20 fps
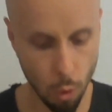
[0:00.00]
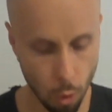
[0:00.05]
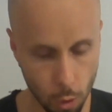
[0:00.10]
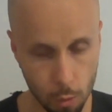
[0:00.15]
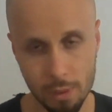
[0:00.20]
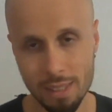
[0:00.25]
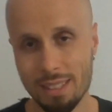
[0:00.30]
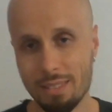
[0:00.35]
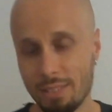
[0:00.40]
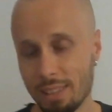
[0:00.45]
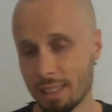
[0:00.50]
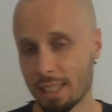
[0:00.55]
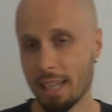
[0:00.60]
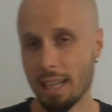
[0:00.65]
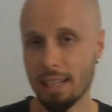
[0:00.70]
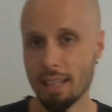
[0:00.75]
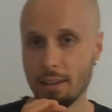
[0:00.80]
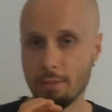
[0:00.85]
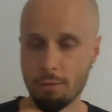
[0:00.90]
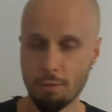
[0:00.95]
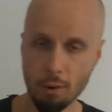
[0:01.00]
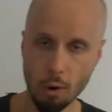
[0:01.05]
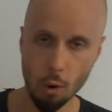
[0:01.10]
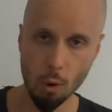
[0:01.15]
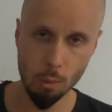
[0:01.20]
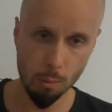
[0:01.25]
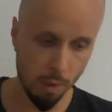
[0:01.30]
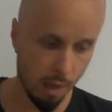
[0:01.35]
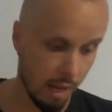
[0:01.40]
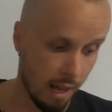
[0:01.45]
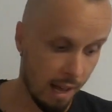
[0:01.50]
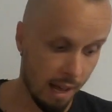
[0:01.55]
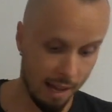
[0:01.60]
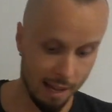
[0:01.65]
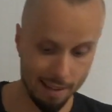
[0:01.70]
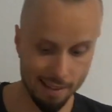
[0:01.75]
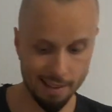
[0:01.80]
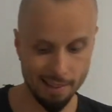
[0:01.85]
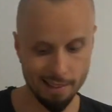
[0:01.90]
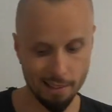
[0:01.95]
always will get a foam,
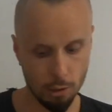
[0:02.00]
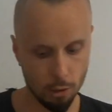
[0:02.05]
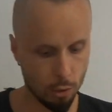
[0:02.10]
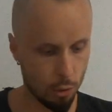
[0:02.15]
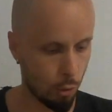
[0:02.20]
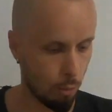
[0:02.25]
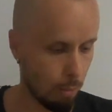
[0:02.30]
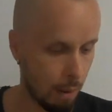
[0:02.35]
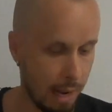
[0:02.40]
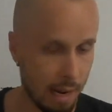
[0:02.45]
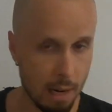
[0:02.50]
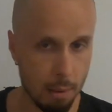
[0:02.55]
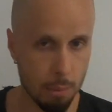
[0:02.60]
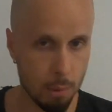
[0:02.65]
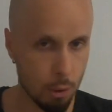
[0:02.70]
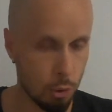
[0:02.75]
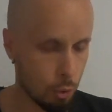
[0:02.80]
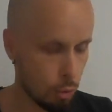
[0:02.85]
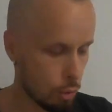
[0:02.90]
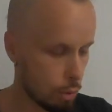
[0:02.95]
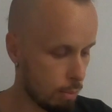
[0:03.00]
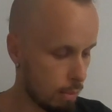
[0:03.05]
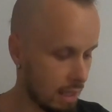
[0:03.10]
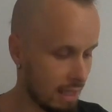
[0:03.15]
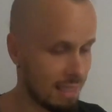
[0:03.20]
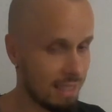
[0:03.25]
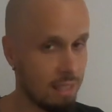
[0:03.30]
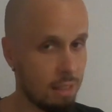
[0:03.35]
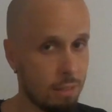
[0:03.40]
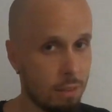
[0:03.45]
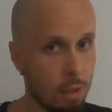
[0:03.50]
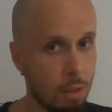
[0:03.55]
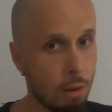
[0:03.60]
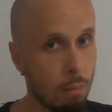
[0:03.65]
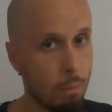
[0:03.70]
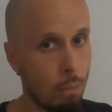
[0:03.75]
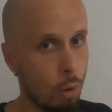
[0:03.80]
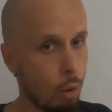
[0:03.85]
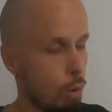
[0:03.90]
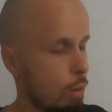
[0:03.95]
and also pineapple juice makes even
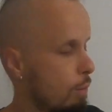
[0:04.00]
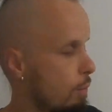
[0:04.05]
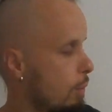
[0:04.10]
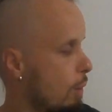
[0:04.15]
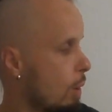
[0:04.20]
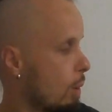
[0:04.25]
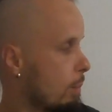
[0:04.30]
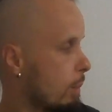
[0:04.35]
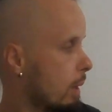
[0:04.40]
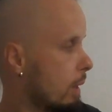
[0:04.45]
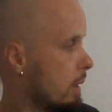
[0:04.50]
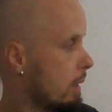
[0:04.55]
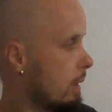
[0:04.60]
more foam.